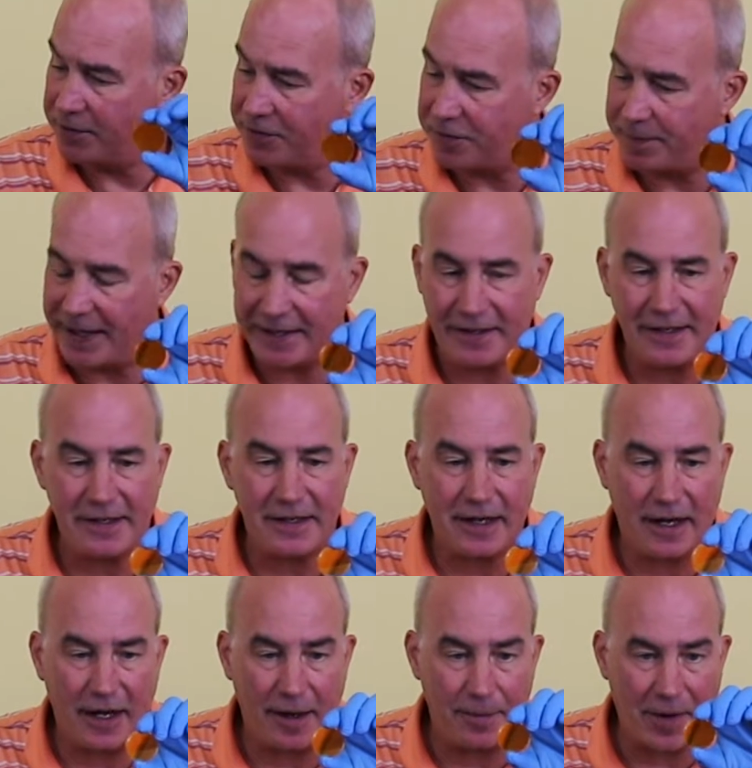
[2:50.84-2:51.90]
inspect it.
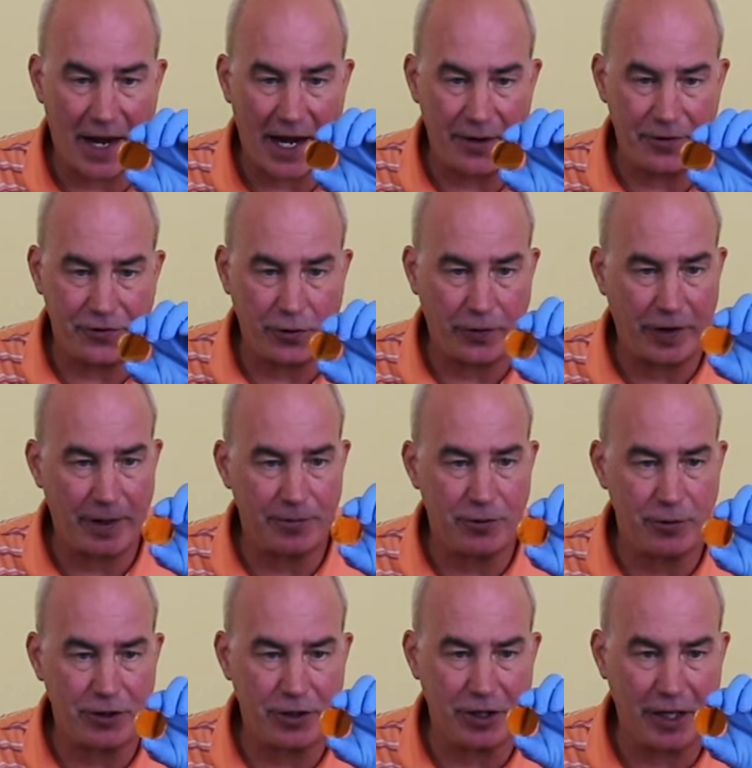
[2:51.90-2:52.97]
I always hold it up
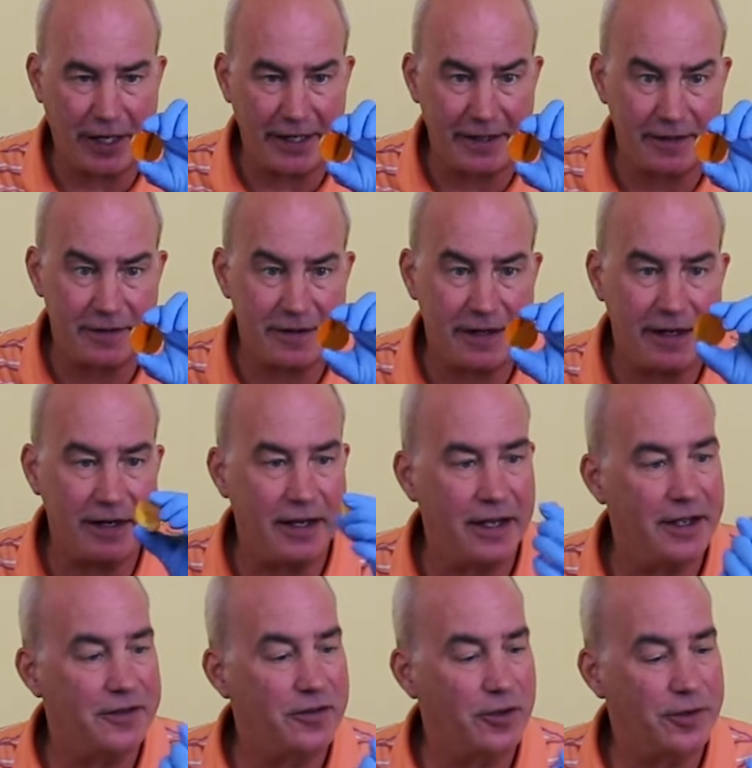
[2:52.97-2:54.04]
to a good light and
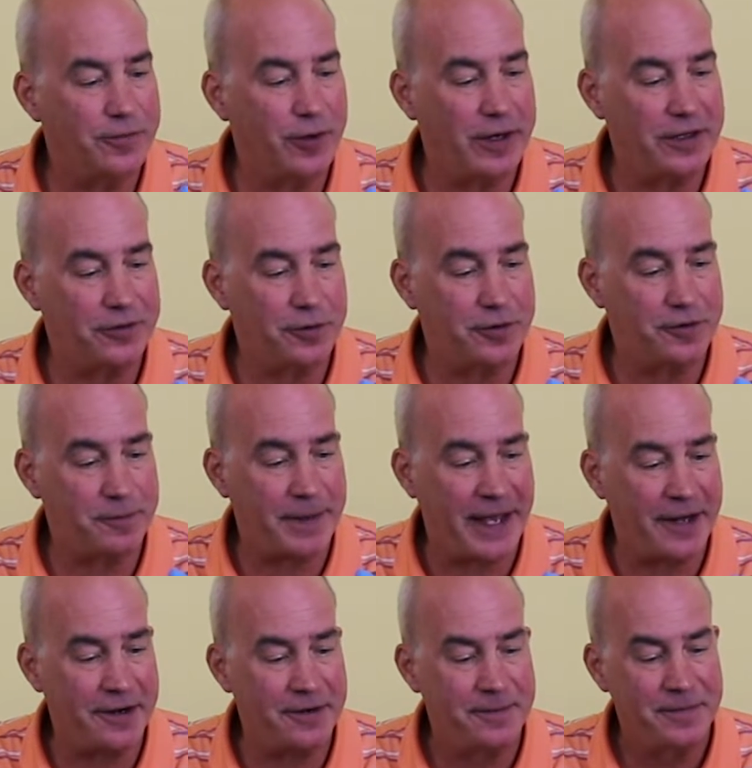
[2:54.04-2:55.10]
look for any sort of
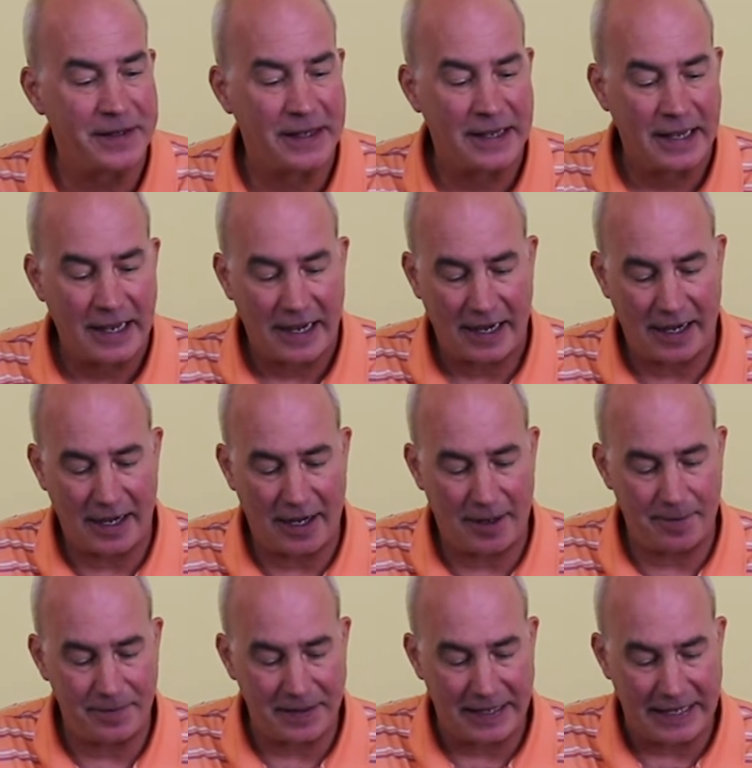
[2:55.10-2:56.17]
spatter.
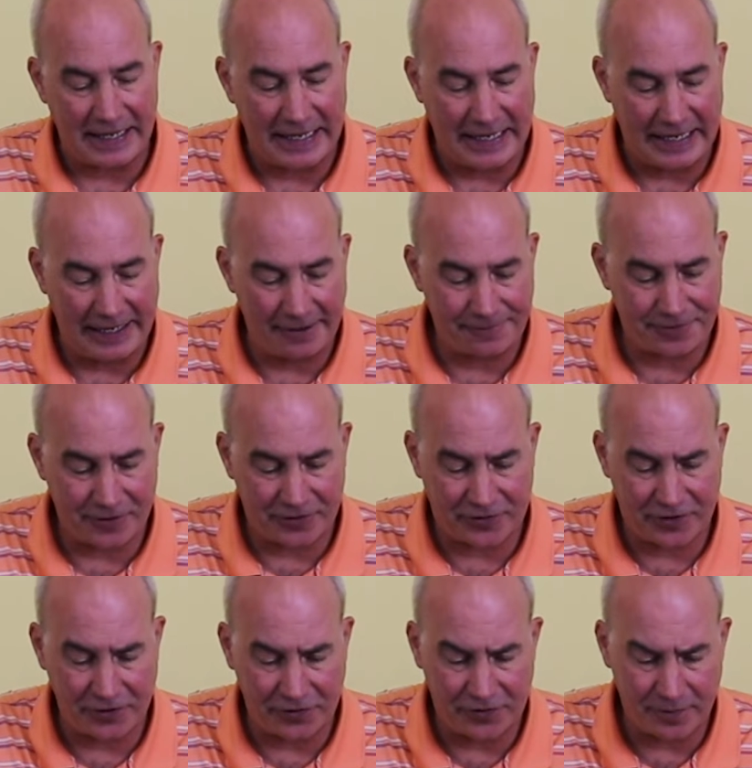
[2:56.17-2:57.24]
If there's
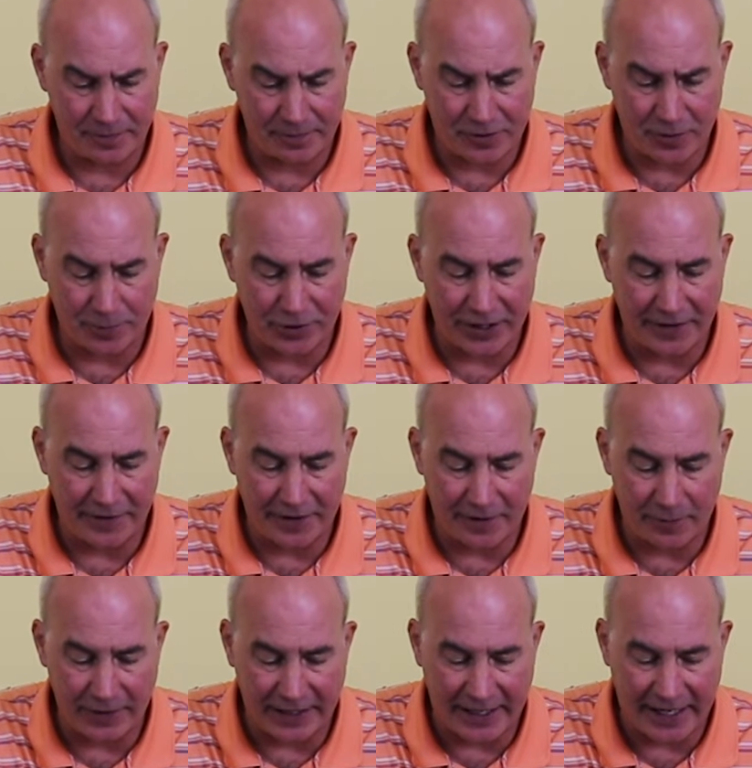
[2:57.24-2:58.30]
still some debris on there
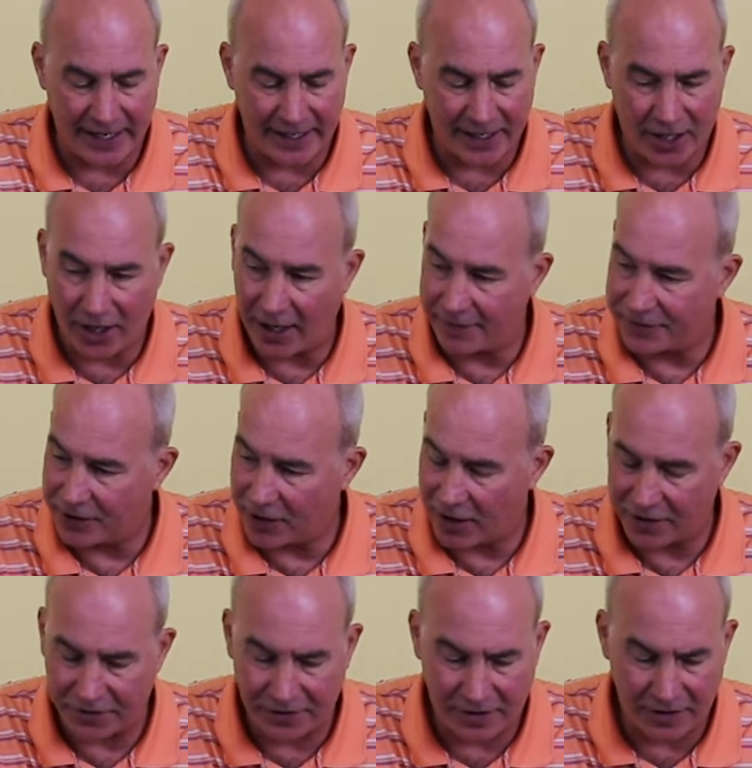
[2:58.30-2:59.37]
that we can't get off, there
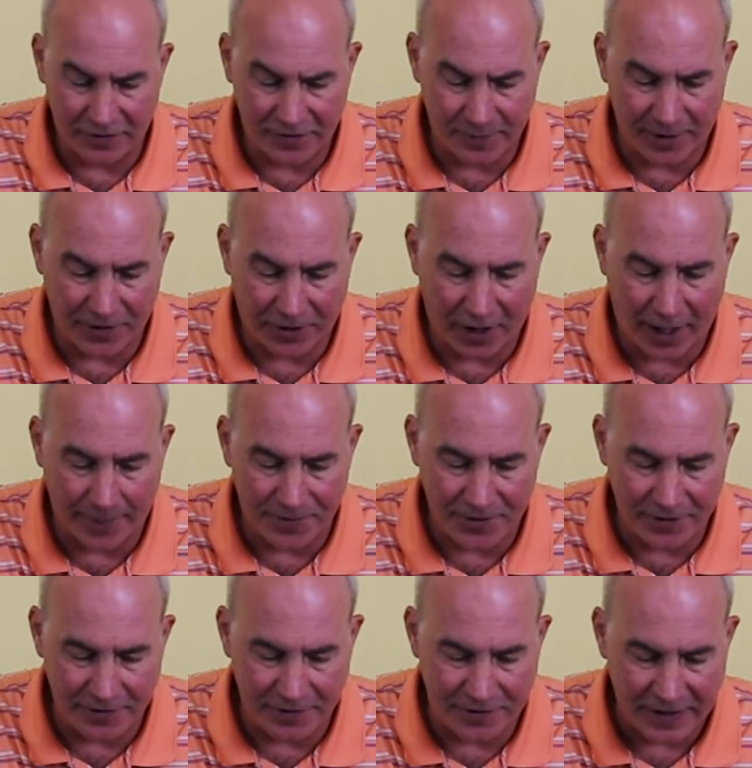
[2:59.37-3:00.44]
are some other
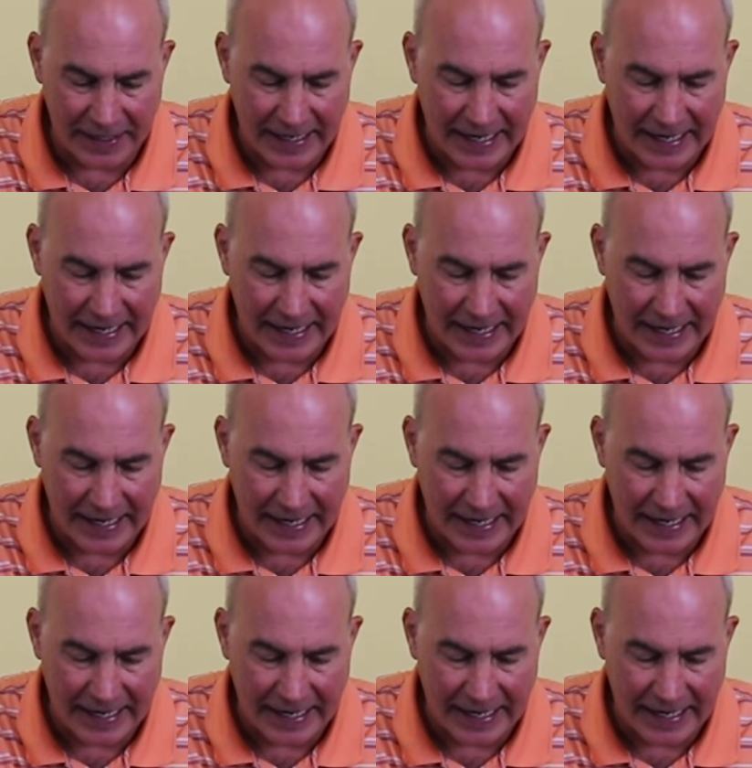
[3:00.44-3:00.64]
options.